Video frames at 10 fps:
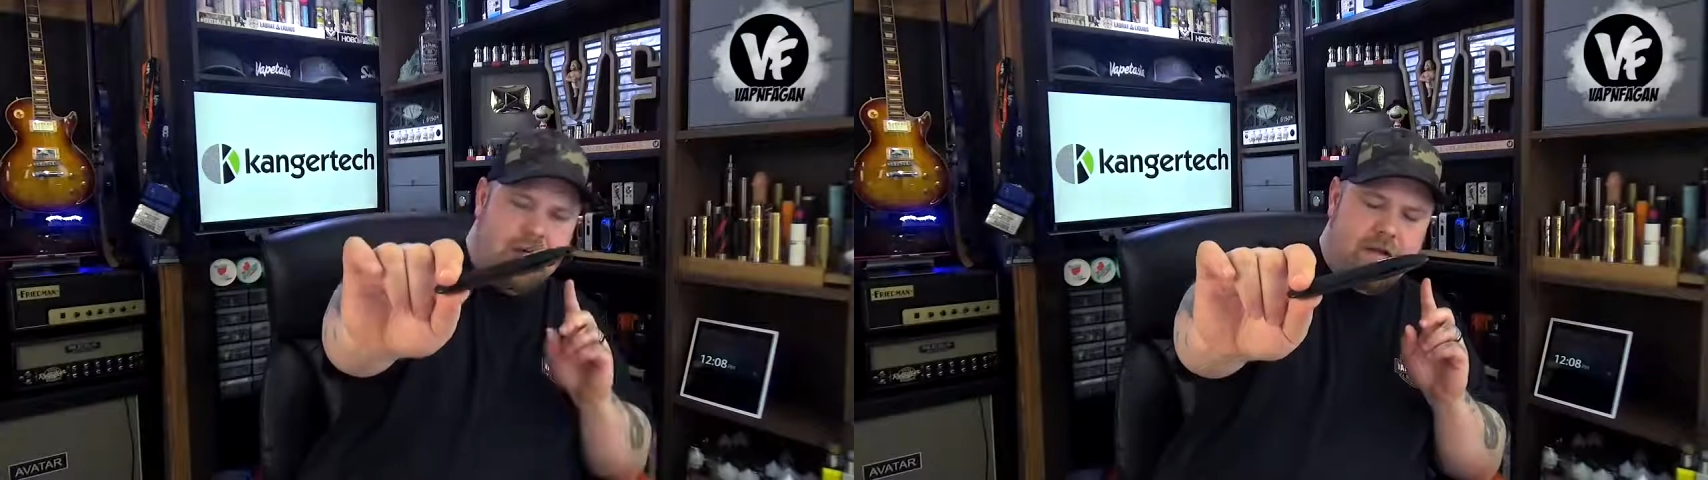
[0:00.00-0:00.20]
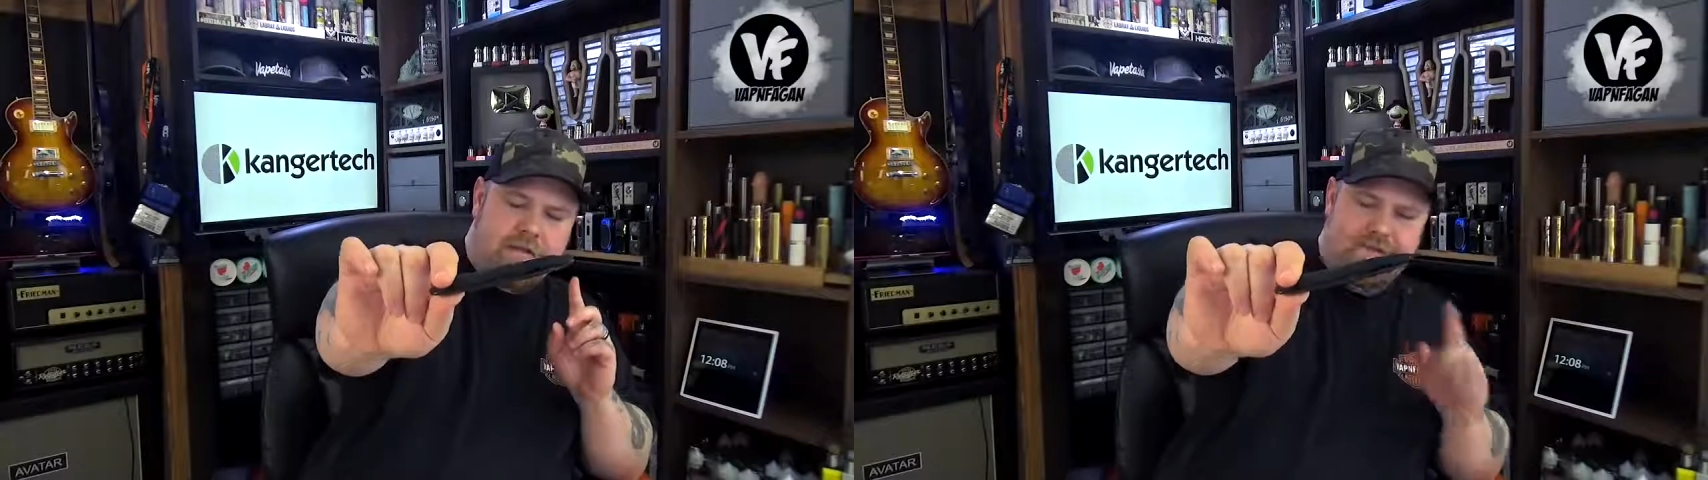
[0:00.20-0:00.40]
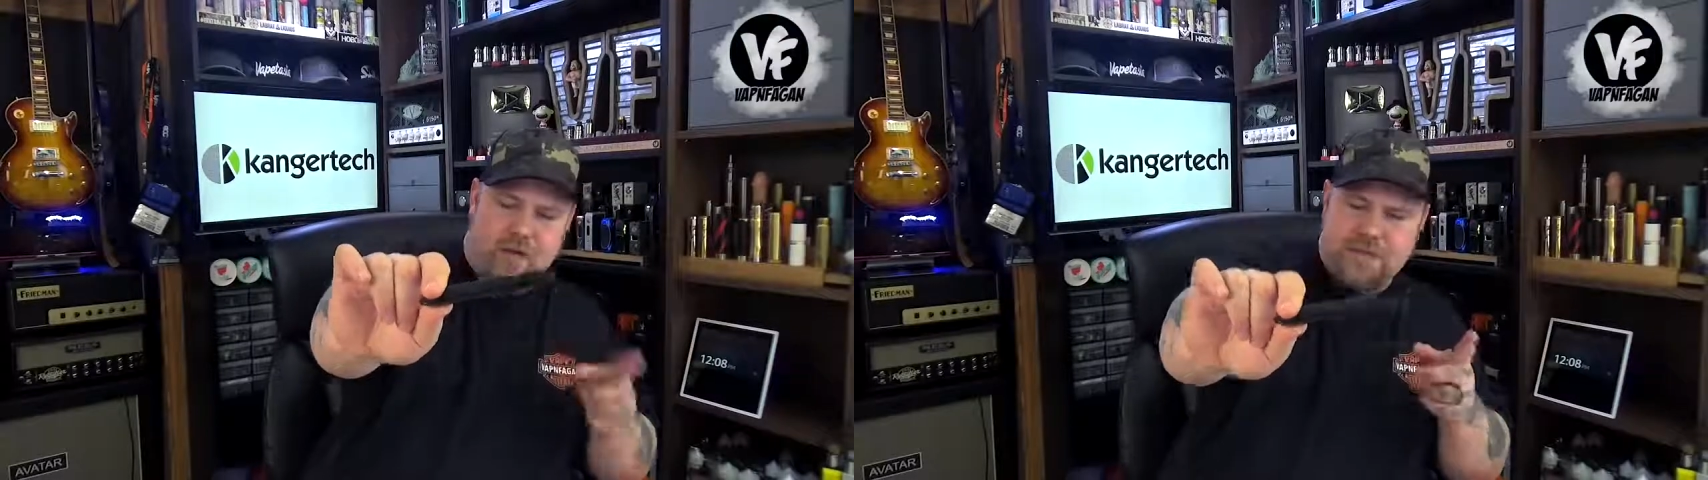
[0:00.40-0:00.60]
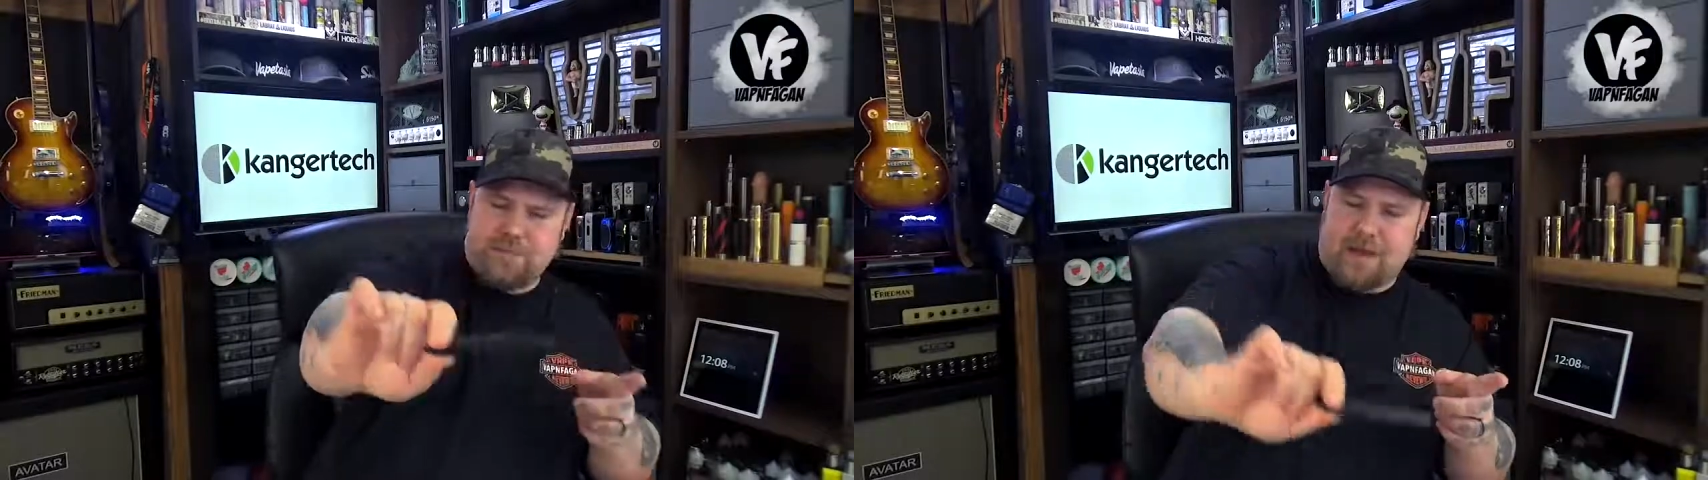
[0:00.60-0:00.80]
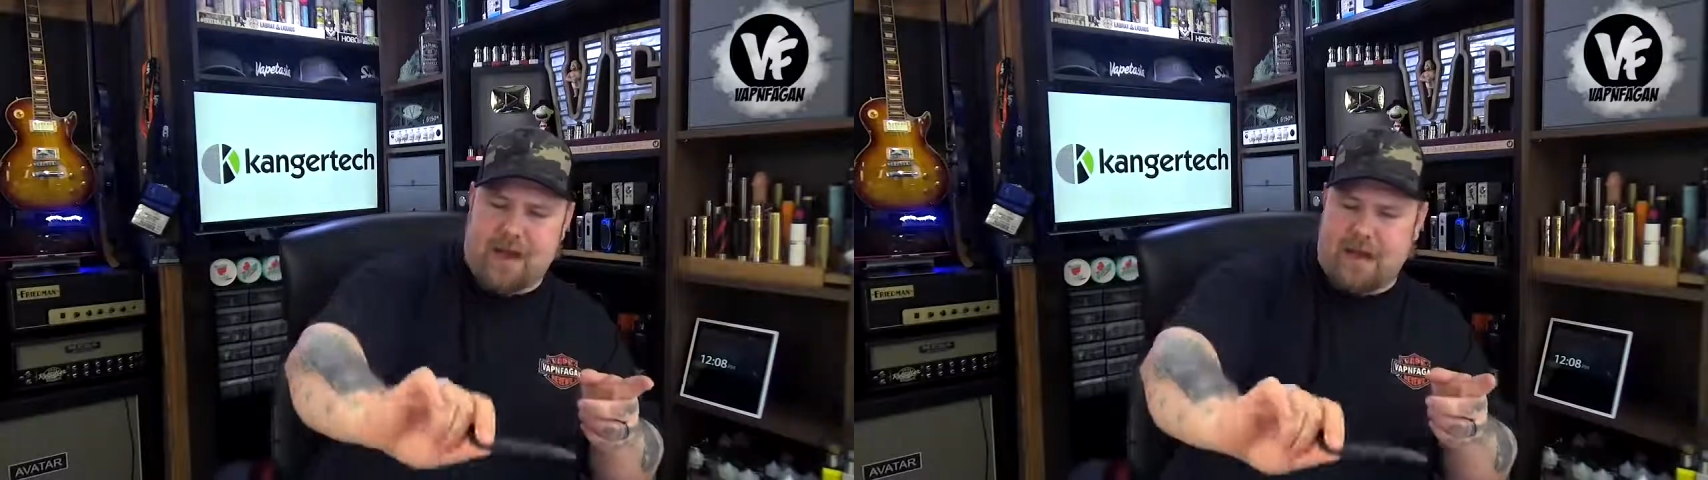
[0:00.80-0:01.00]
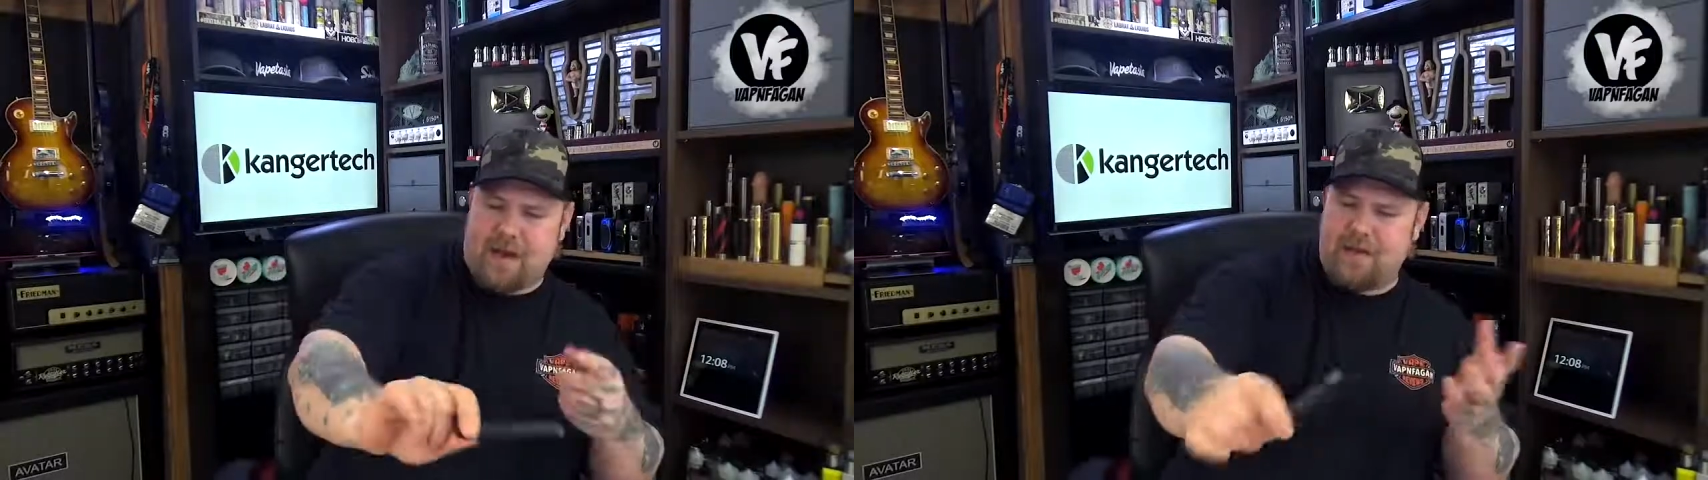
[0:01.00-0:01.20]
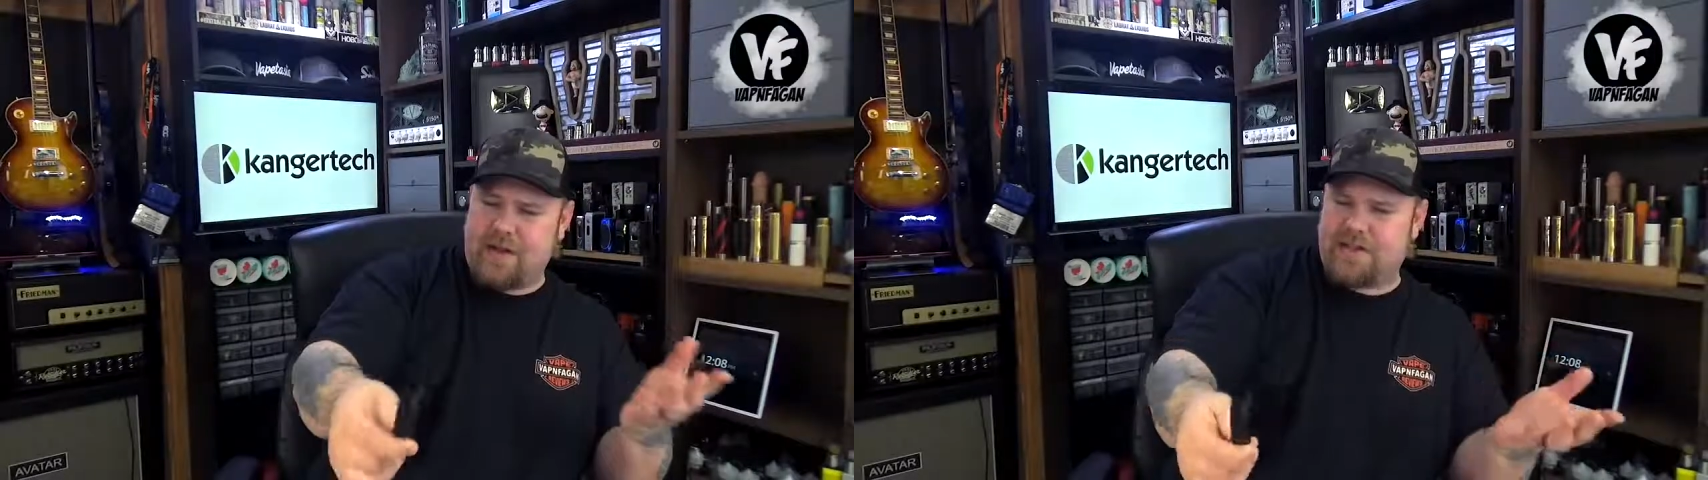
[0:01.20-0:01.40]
first pod. I think